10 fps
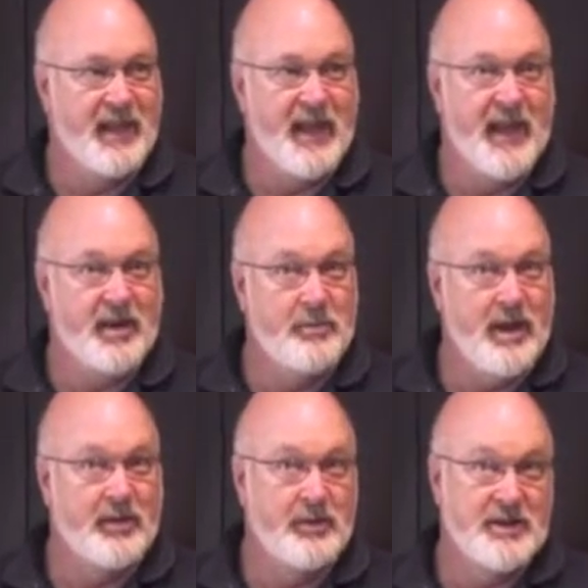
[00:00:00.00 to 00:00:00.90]
And
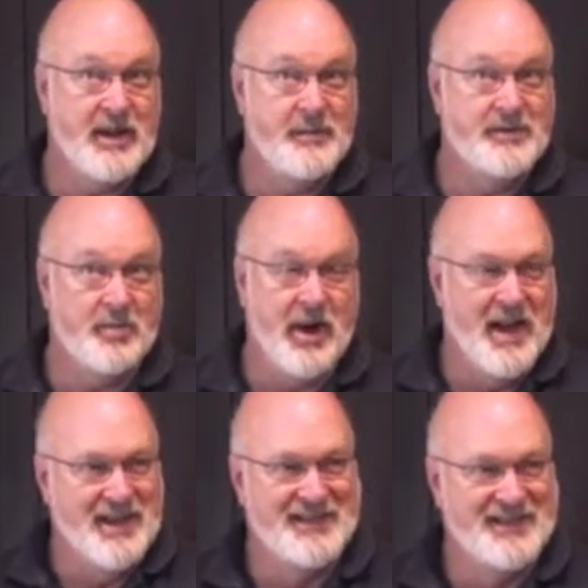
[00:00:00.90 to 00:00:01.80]
about 3 times the
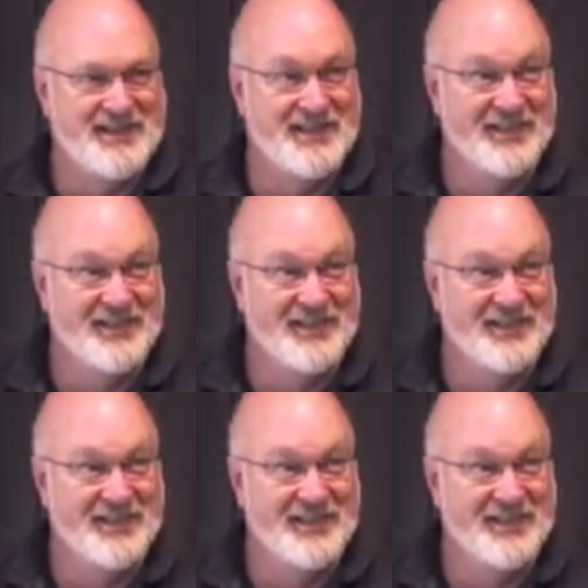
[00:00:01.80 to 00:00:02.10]
price.